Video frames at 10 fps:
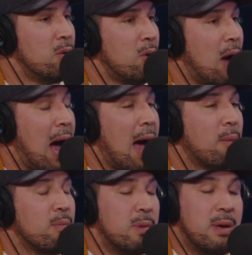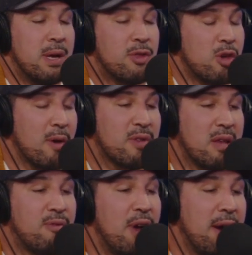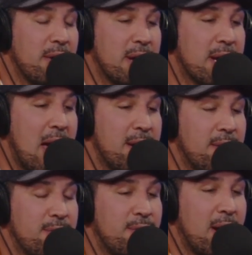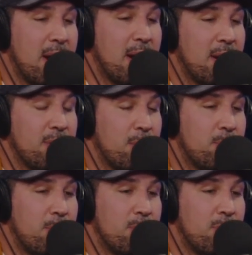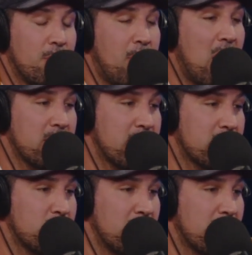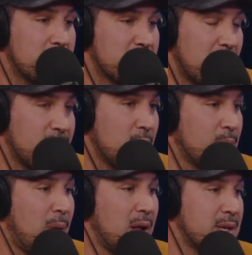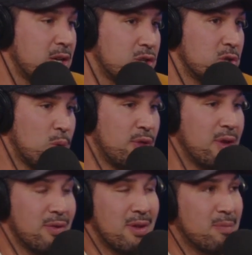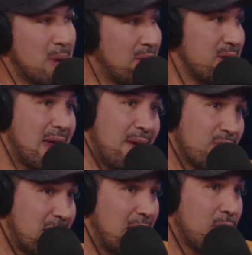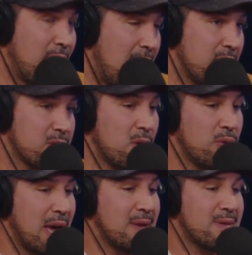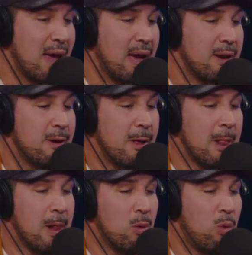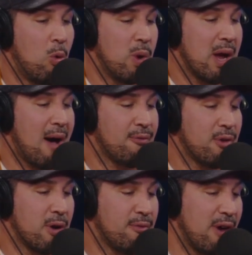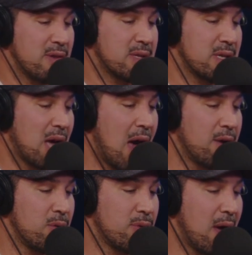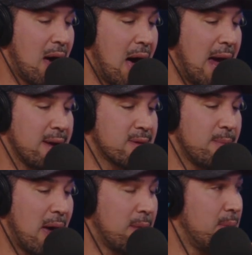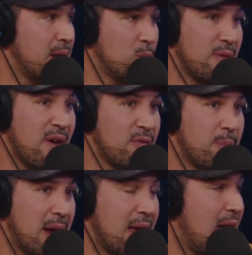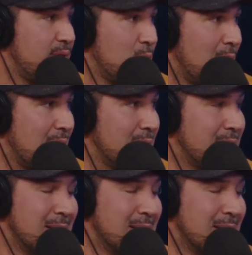The UFC is very kind of their politics when it comes to stuff. They're politicians where they'll be able to navigate around it. So they said, well, we offered Francis Ngannou the highest amount of money we've ever paid a heavyweight.